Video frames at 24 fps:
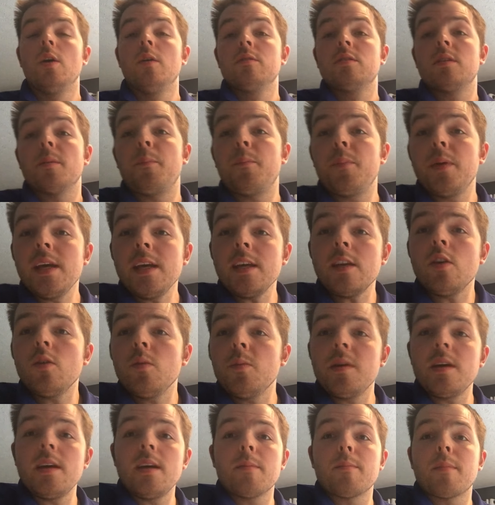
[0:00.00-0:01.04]
To
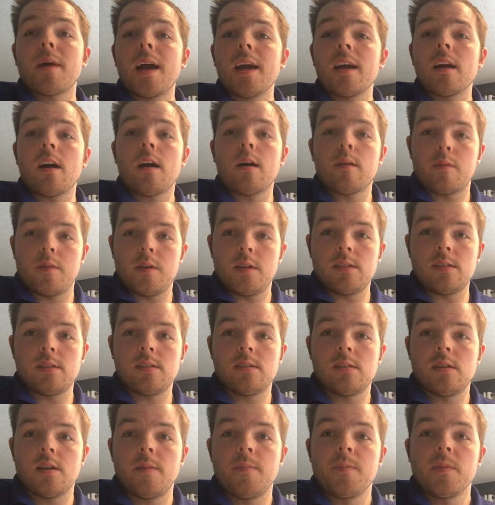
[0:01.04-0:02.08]
PQB in my
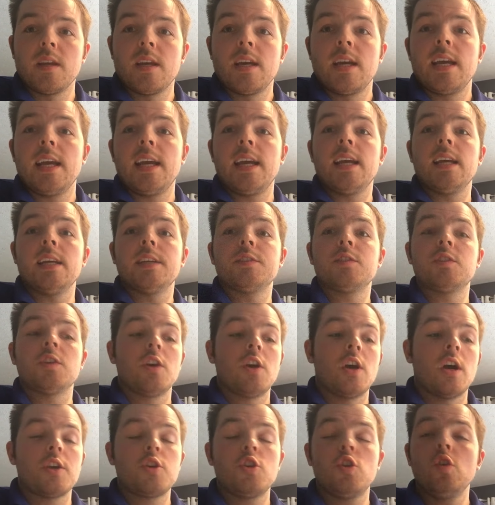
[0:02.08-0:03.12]
office is
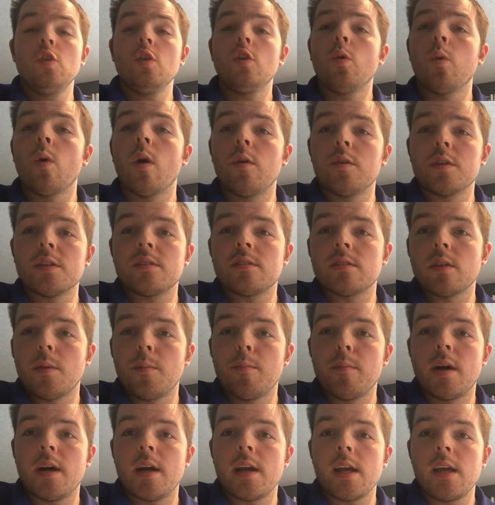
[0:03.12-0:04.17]
you quoted
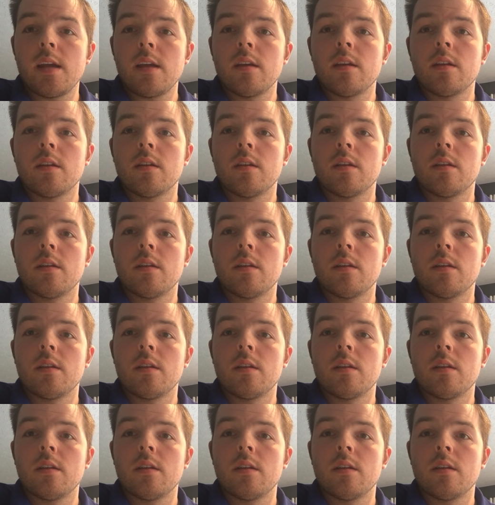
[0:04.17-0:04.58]
somebody,